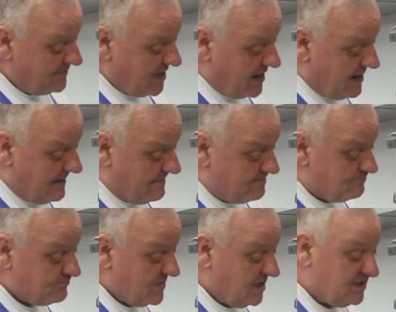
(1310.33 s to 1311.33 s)

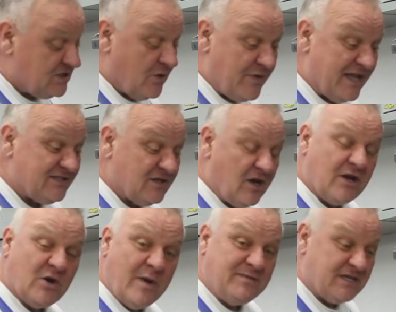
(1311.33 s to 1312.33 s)
So that's on
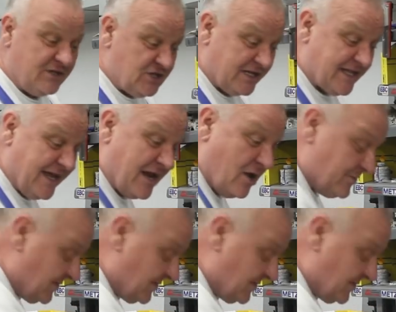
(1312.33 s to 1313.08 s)
our website. Check that out.